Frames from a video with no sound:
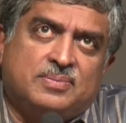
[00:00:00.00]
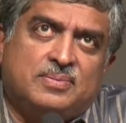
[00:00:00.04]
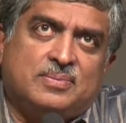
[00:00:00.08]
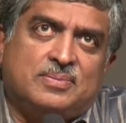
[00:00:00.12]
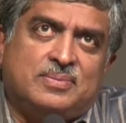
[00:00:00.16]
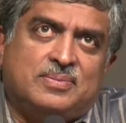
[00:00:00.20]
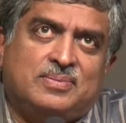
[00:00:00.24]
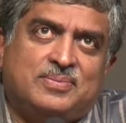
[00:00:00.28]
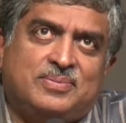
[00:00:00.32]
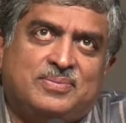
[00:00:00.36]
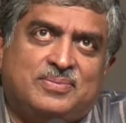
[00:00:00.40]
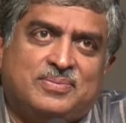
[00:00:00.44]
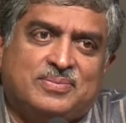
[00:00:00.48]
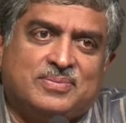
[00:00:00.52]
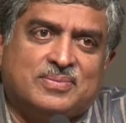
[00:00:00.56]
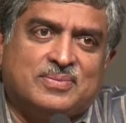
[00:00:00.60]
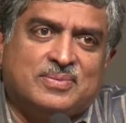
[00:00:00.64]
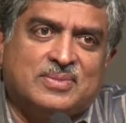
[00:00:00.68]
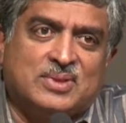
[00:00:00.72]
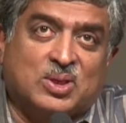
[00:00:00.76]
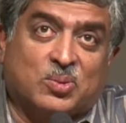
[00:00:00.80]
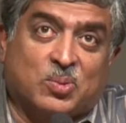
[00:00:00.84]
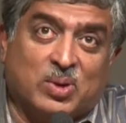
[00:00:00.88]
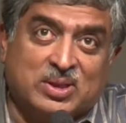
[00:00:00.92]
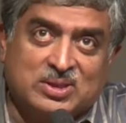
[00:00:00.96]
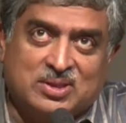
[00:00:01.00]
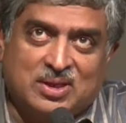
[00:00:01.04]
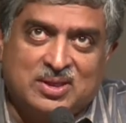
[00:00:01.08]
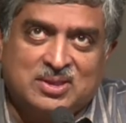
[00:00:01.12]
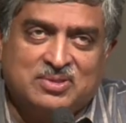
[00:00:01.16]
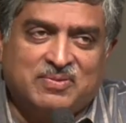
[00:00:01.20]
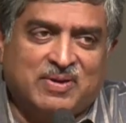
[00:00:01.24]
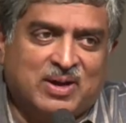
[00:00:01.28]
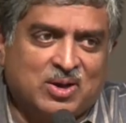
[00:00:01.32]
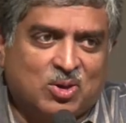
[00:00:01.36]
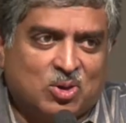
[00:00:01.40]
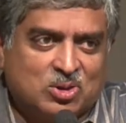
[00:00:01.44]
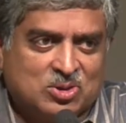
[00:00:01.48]
the question is
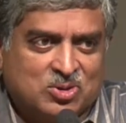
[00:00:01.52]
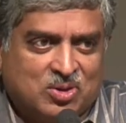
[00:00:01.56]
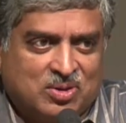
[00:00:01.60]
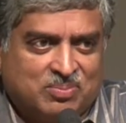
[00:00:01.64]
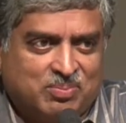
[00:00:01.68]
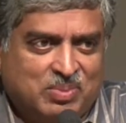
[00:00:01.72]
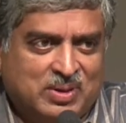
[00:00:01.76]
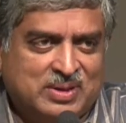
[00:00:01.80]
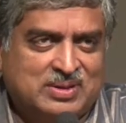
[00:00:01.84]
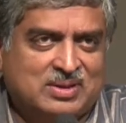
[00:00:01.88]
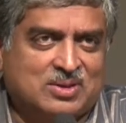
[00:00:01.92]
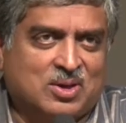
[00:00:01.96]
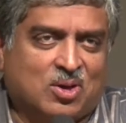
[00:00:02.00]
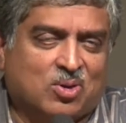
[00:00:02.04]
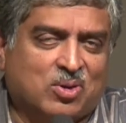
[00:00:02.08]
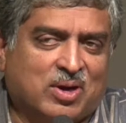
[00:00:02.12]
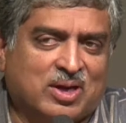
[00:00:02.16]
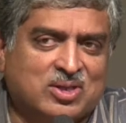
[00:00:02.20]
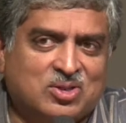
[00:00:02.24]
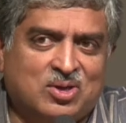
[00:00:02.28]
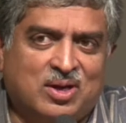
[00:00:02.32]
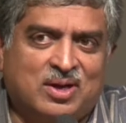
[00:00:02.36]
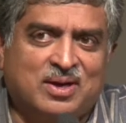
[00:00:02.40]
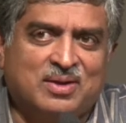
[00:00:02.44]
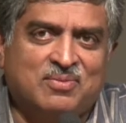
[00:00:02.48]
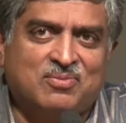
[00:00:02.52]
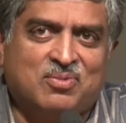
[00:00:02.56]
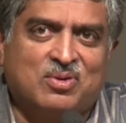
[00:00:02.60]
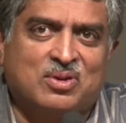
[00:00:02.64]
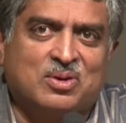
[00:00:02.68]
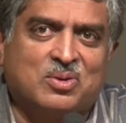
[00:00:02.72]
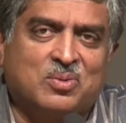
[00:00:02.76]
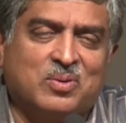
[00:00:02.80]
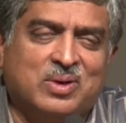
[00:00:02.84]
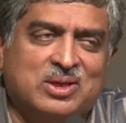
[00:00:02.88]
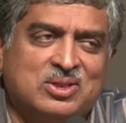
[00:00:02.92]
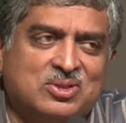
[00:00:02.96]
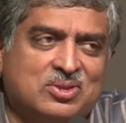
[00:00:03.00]
very good, so please congratulate him for
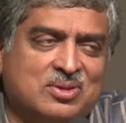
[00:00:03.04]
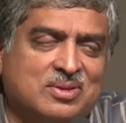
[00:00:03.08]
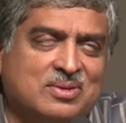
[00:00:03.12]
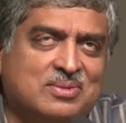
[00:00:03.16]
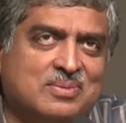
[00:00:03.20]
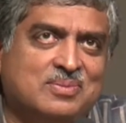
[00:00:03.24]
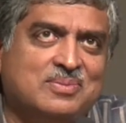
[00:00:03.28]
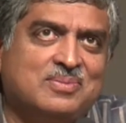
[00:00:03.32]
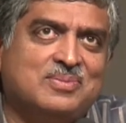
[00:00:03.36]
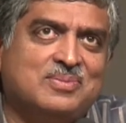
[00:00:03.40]
the question.